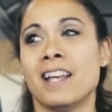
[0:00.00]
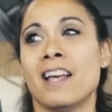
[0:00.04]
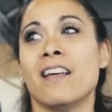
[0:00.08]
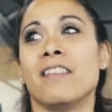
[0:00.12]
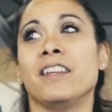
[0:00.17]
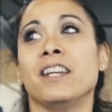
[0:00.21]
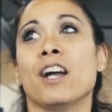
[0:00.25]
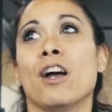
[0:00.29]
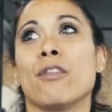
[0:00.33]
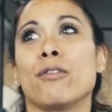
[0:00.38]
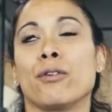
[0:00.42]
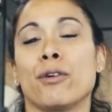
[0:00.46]

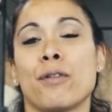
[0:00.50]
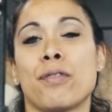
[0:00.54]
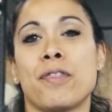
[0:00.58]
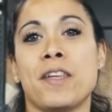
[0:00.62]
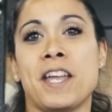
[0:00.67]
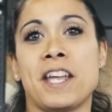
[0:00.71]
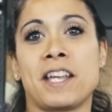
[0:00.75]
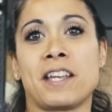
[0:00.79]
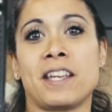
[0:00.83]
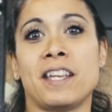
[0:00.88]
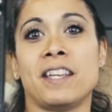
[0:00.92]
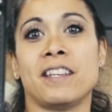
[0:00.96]
The other
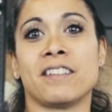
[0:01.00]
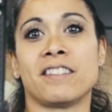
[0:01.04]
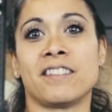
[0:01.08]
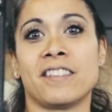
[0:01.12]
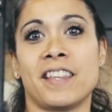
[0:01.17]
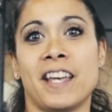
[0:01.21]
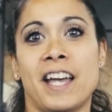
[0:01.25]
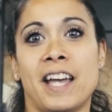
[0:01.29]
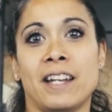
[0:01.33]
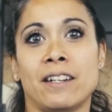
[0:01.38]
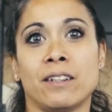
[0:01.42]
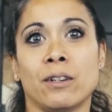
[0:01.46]
thing is
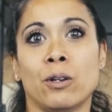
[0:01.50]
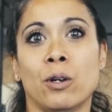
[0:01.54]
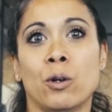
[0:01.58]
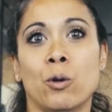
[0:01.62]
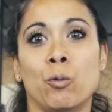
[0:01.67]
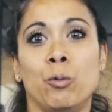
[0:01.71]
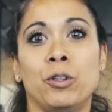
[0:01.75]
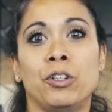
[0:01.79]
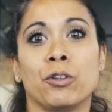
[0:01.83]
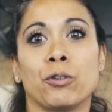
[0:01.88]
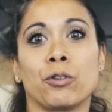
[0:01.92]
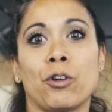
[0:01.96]
that
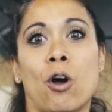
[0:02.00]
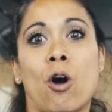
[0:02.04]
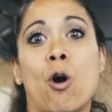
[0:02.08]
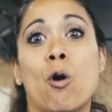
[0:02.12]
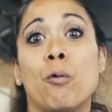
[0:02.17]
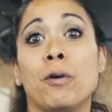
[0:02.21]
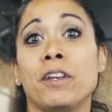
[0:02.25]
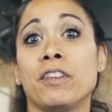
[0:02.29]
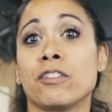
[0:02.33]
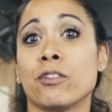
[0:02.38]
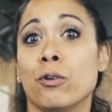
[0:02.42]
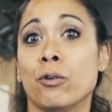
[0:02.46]
we don't
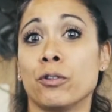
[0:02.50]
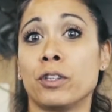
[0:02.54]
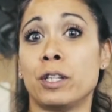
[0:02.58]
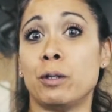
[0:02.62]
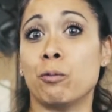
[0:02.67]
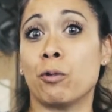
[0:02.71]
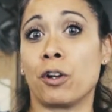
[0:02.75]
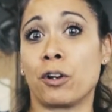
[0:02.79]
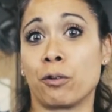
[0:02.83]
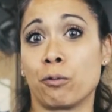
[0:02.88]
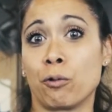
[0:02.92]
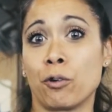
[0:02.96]
always only
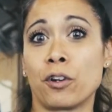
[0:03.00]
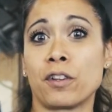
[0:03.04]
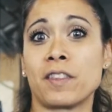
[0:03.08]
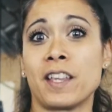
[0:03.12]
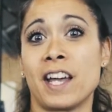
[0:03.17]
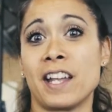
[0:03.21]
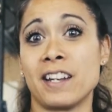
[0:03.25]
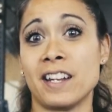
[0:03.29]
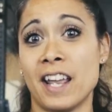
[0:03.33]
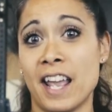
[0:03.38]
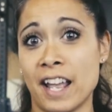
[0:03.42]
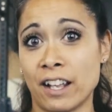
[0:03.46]
want to work
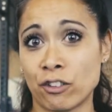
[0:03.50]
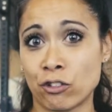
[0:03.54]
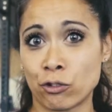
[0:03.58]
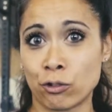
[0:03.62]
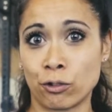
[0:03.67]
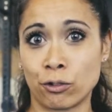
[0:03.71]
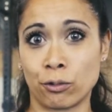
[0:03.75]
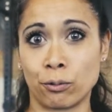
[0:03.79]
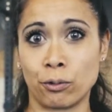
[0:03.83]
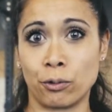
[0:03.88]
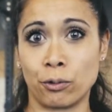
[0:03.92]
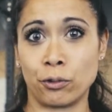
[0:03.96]
that
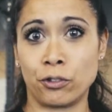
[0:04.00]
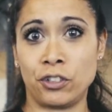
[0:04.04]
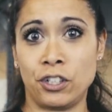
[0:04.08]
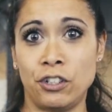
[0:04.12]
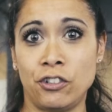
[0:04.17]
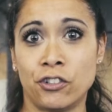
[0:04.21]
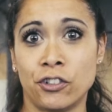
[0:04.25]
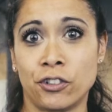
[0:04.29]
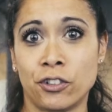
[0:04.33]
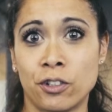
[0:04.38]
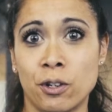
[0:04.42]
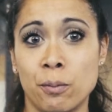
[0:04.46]
external
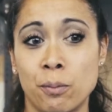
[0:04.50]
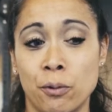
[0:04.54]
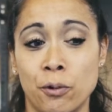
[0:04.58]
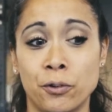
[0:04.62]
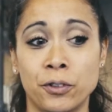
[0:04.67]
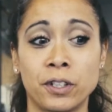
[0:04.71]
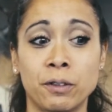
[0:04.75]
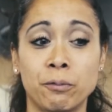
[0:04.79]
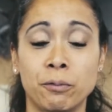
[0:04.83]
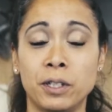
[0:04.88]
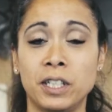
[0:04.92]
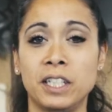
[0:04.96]
rotation
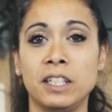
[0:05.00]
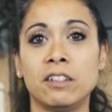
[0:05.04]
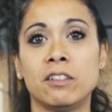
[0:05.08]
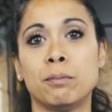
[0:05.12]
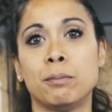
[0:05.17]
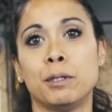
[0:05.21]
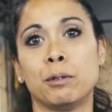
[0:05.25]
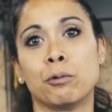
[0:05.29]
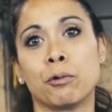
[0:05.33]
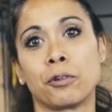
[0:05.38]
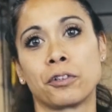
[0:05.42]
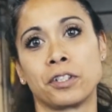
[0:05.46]
component, we need to
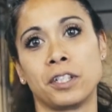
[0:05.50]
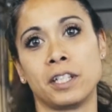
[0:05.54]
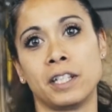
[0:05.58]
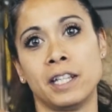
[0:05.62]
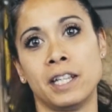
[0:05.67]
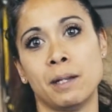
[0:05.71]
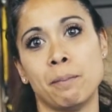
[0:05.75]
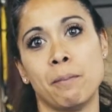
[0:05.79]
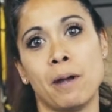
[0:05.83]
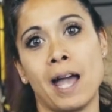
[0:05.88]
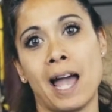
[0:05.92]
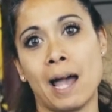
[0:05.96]
be working
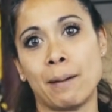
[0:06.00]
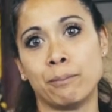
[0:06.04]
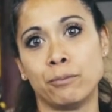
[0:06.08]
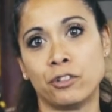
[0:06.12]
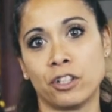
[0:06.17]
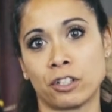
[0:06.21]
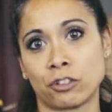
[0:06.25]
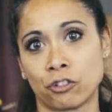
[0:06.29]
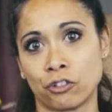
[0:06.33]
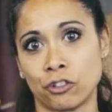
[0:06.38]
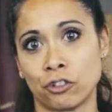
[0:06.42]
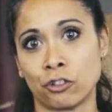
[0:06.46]
hip
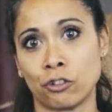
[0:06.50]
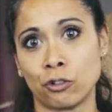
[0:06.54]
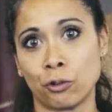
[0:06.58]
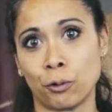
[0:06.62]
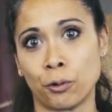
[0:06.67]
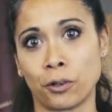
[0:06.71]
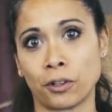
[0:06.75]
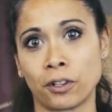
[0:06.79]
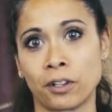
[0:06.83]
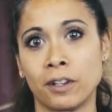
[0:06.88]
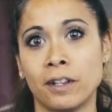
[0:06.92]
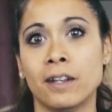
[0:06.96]
abduction
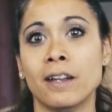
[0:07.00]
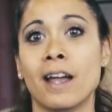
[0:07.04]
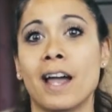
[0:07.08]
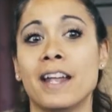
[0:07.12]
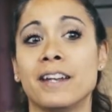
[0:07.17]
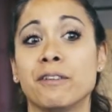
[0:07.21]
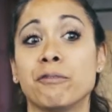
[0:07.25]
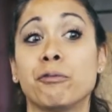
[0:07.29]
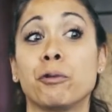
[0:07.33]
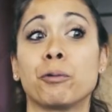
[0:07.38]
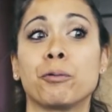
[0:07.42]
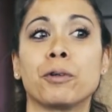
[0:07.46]
torque.
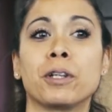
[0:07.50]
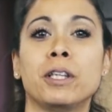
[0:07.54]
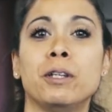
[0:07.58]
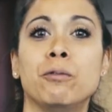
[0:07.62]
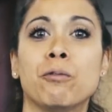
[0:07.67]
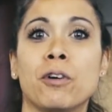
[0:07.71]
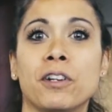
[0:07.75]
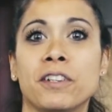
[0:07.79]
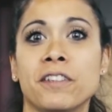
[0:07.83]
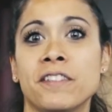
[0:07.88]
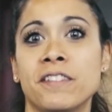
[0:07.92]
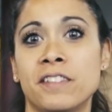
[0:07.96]
And if we really
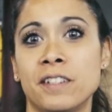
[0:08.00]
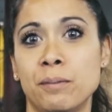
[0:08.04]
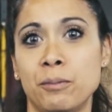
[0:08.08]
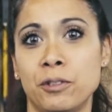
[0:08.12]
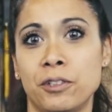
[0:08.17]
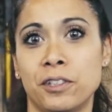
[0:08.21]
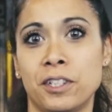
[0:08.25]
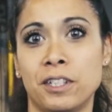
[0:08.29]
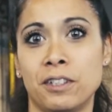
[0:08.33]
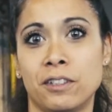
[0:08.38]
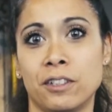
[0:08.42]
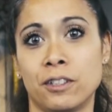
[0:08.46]
want to
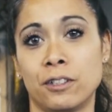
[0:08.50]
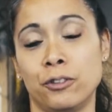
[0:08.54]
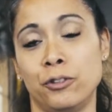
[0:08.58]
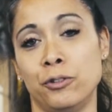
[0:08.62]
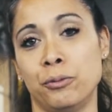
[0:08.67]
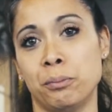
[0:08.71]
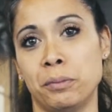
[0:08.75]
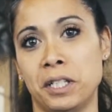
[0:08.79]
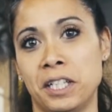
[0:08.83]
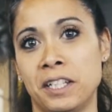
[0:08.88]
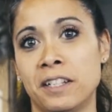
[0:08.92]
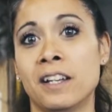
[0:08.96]
stimulate the glute
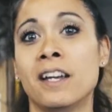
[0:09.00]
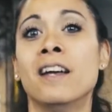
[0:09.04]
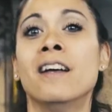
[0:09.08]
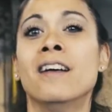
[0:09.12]
med,